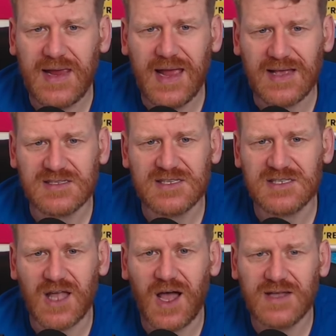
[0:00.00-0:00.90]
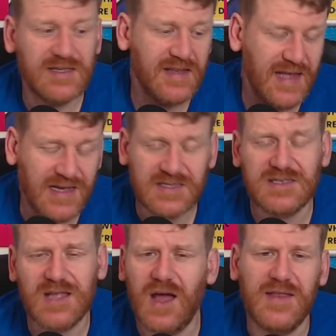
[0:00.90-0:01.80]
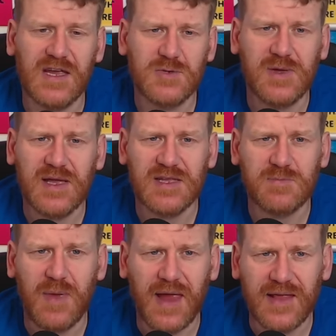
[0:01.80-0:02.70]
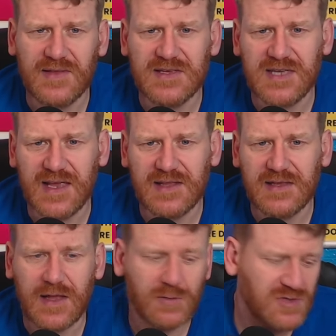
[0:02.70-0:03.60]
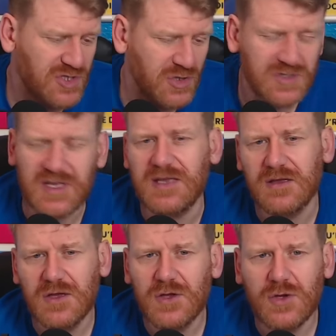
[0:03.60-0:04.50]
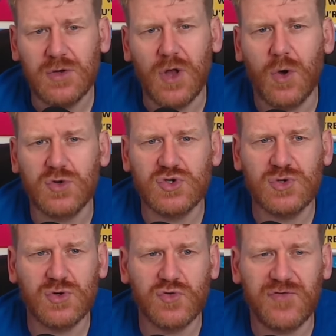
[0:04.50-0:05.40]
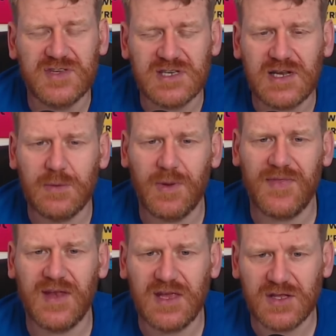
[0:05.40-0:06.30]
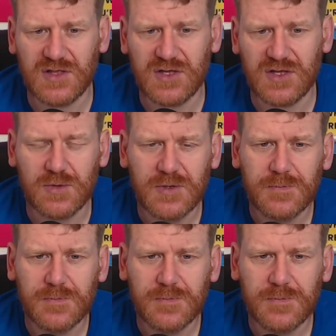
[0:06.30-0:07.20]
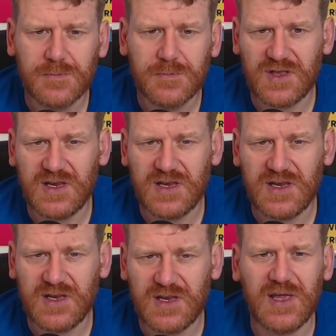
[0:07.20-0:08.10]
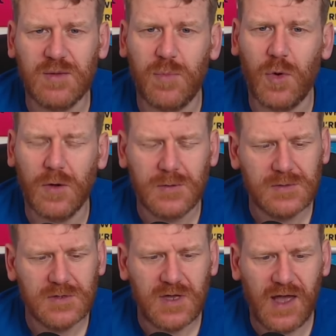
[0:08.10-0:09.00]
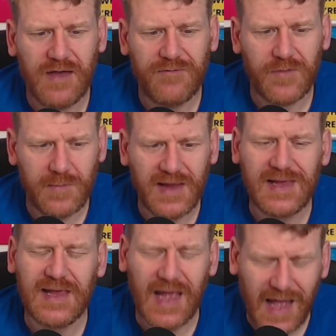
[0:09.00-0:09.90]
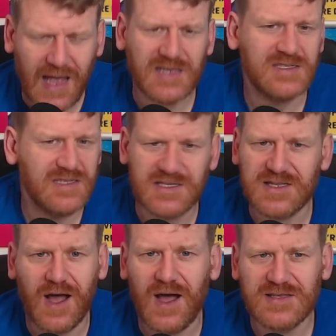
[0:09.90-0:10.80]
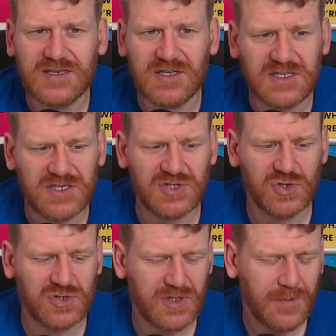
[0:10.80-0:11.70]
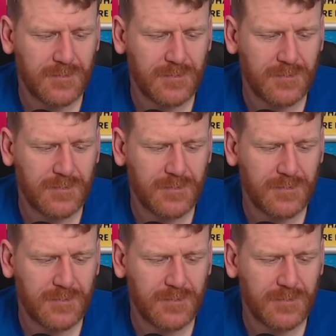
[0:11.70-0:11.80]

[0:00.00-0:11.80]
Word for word: has to start, and then he has to start next week against Burnley. Certainly now Tuesday, who knows? Who knows physically whether he can do three games in a week? But uh, for me, he has to start because he's just.